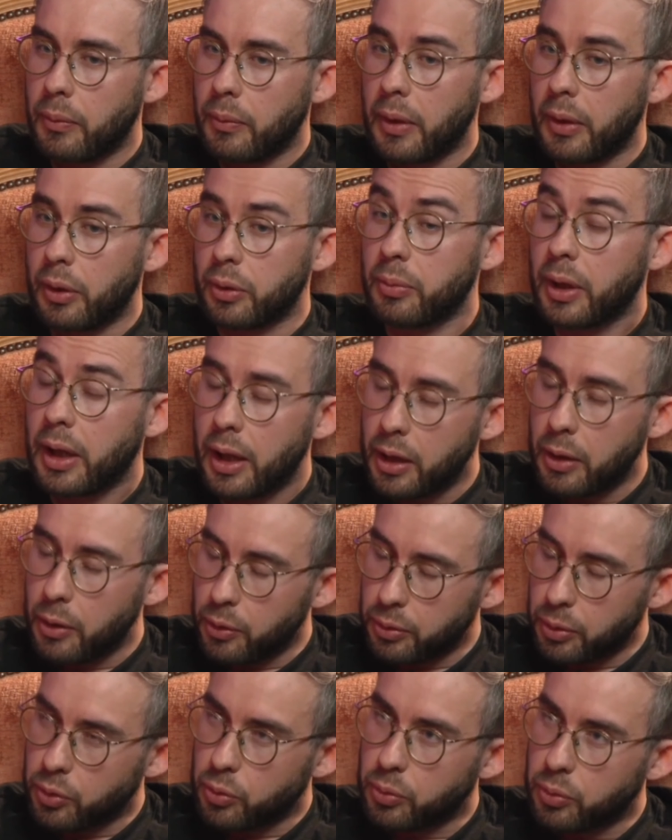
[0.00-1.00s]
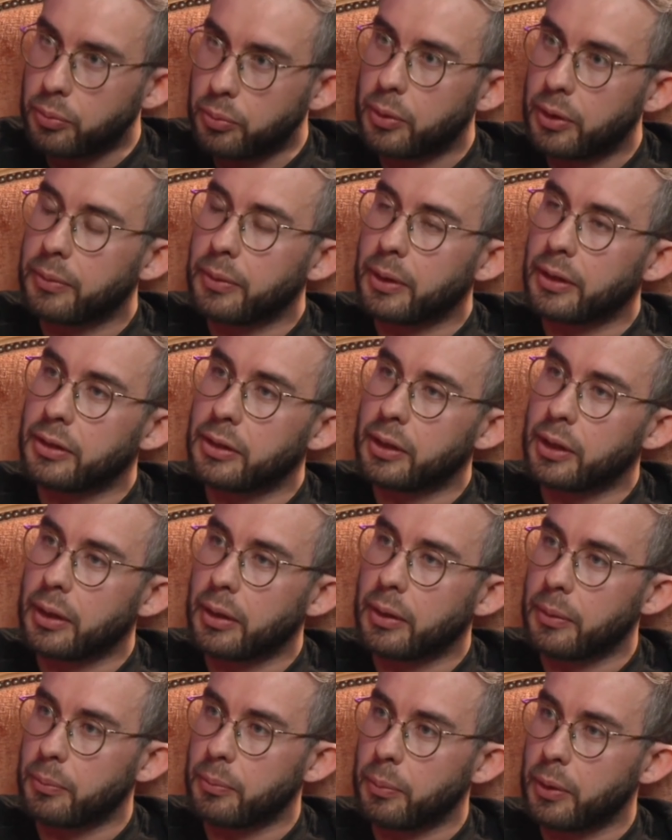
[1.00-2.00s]
a really good tool for investing,
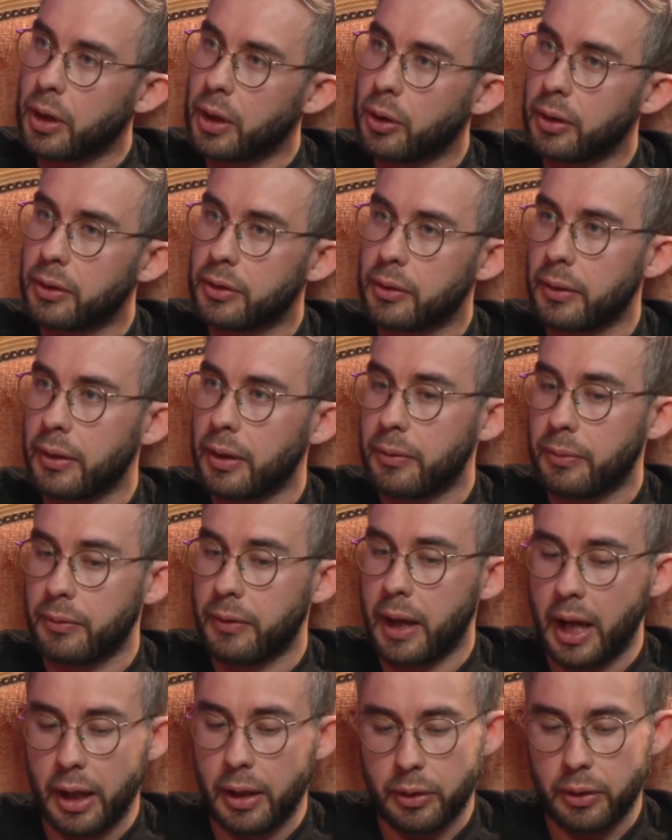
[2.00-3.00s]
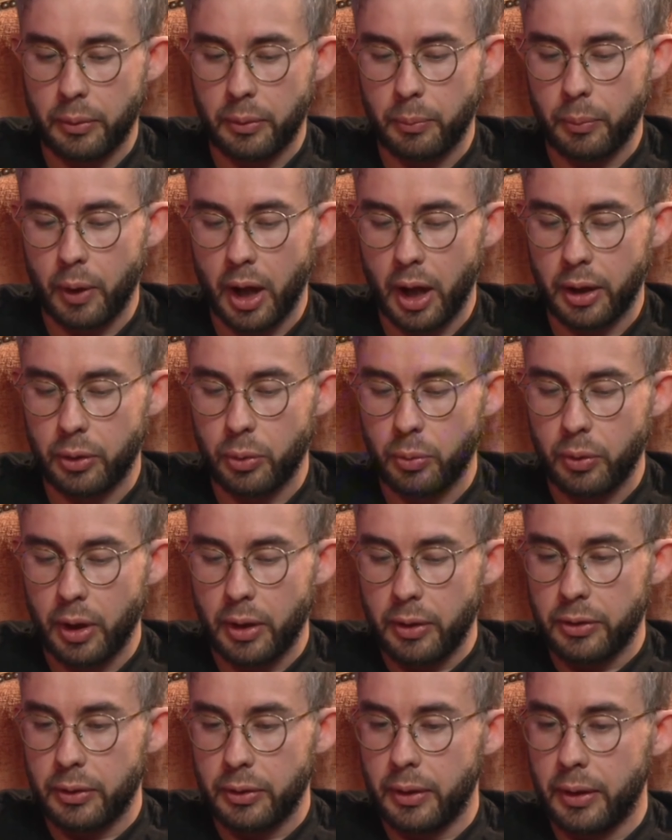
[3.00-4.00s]
because, in fact, behind
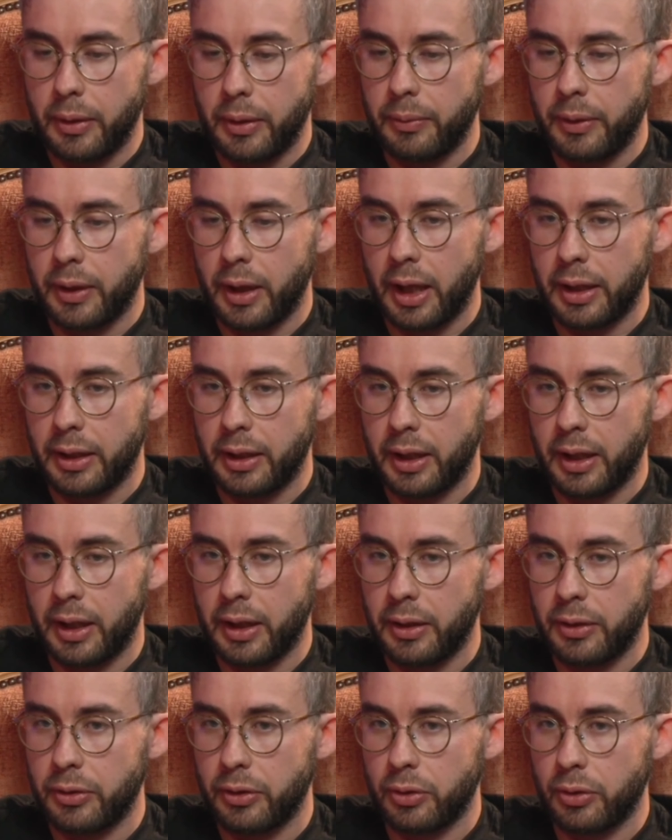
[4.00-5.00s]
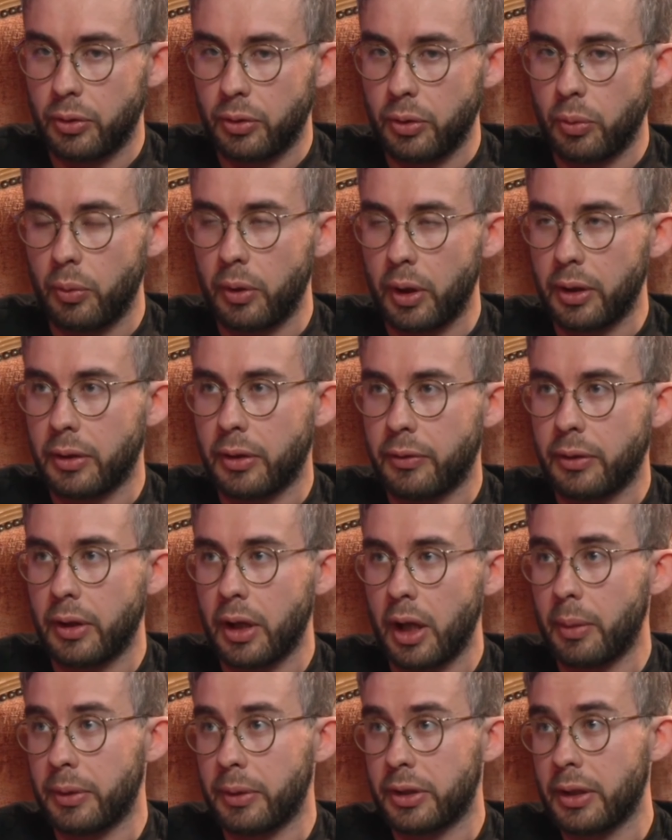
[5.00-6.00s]
Rust, the idea is to do the work of the
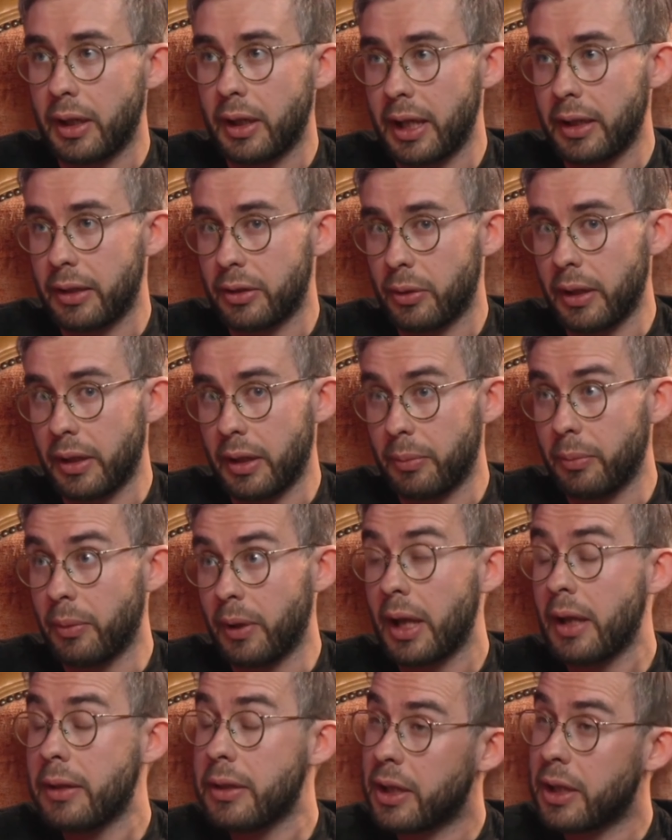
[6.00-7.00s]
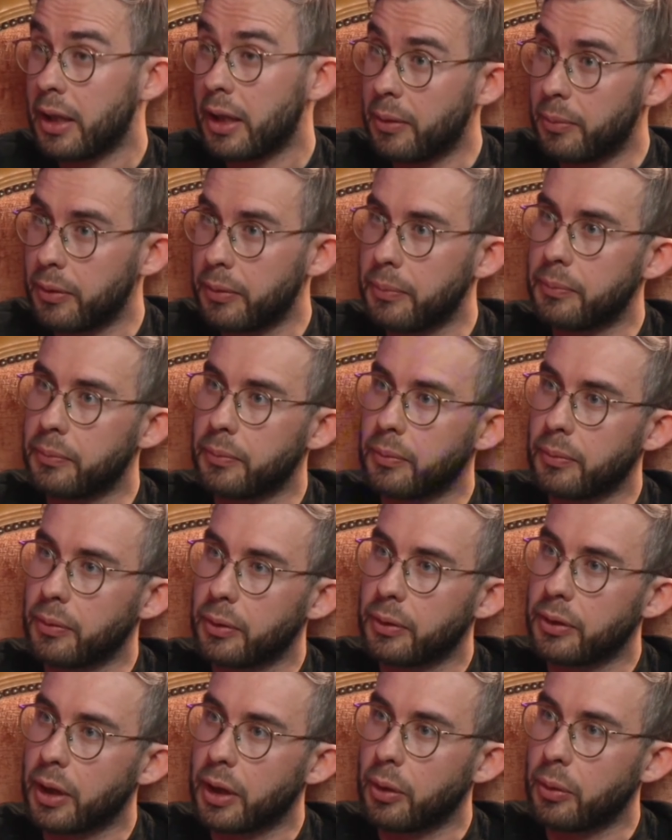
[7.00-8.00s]
garbage collector at compile time.
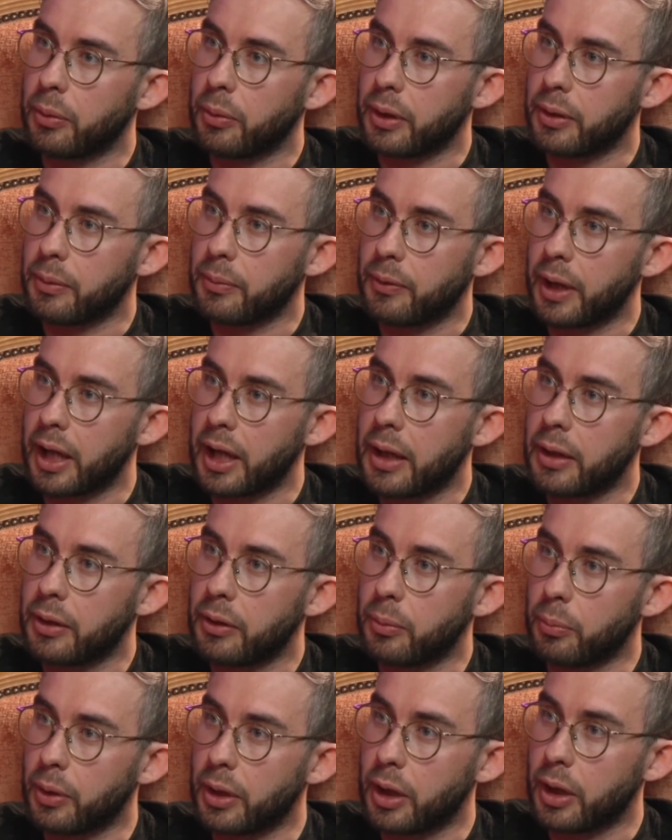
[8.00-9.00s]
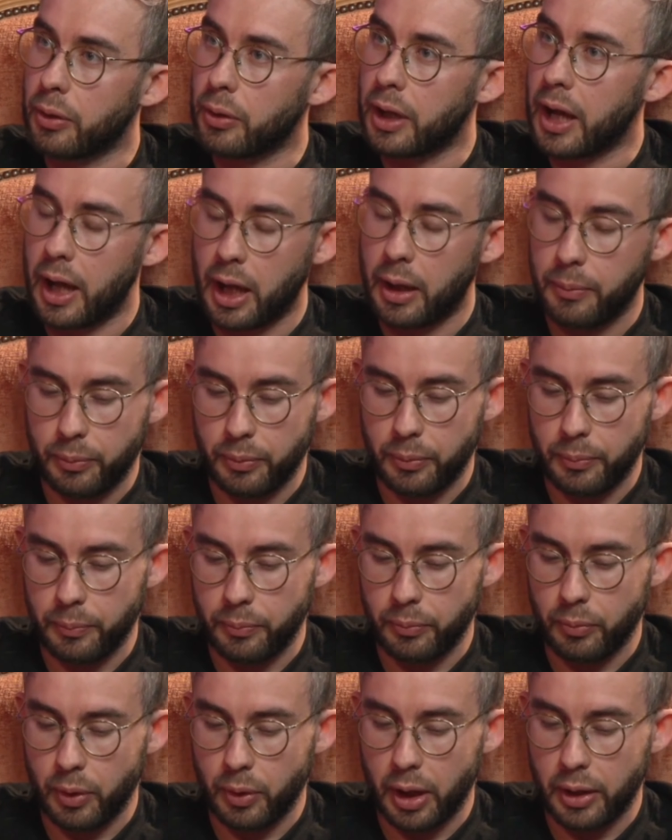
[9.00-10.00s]
So, in fact, we don't have
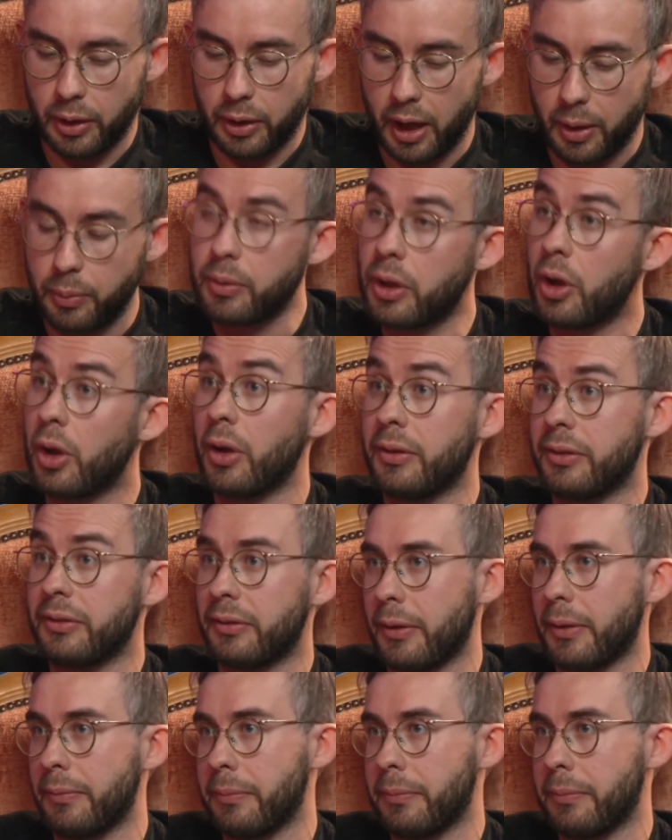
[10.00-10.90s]
runtime cost.